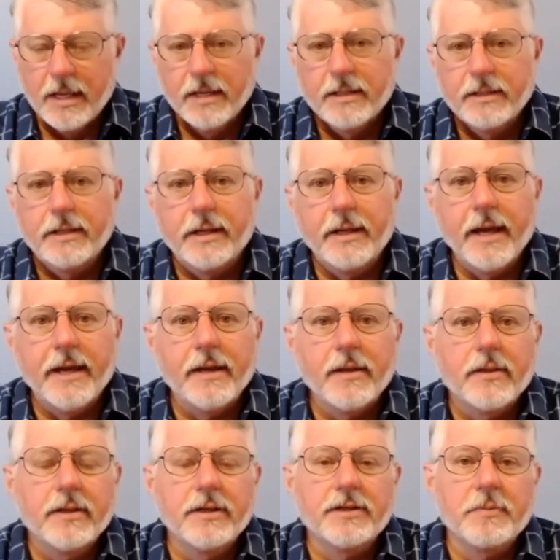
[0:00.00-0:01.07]
Today,
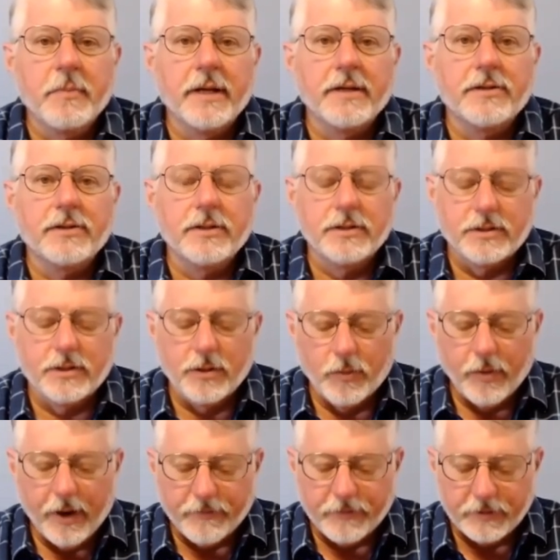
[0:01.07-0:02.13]
this message, the
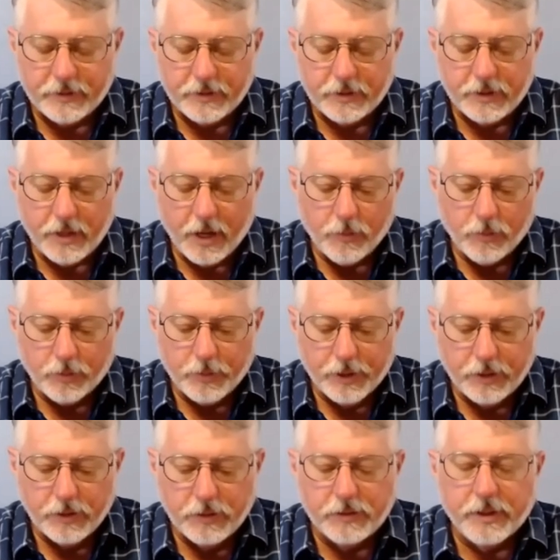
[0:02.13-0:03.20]
references I will be
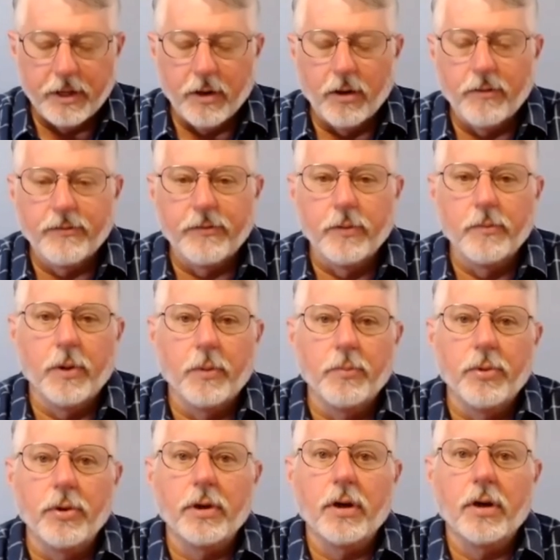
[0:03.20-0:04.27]
using are from a
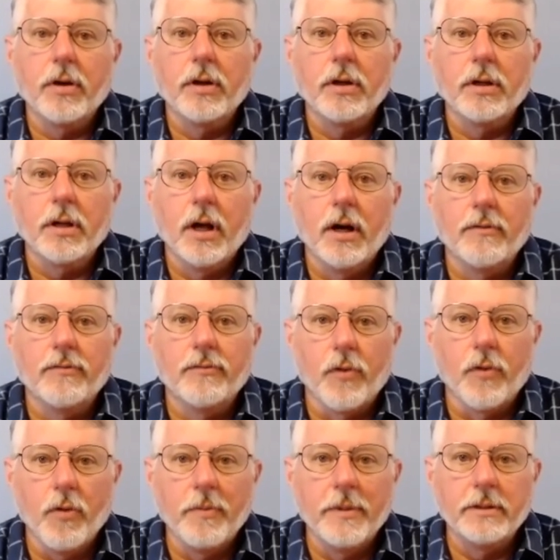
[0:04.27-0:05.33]
book of
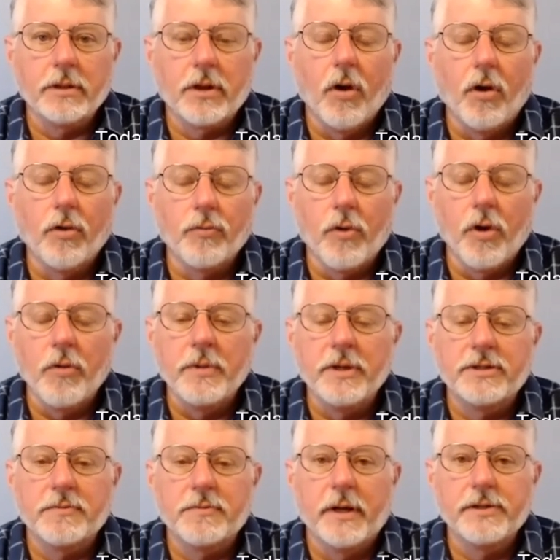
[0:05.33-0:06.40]
Romans called Romans
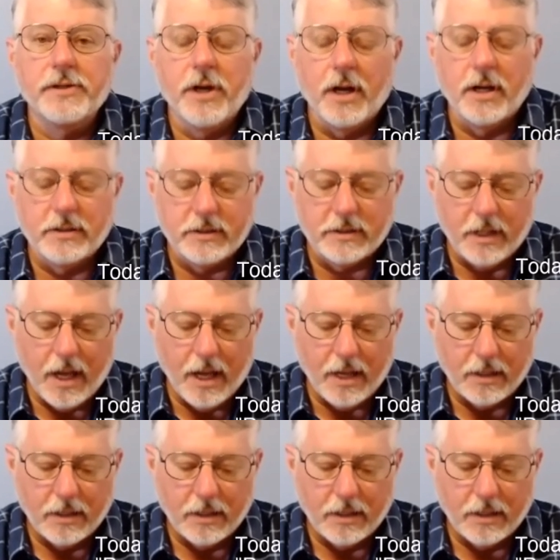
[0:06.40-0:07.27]
by John Stott,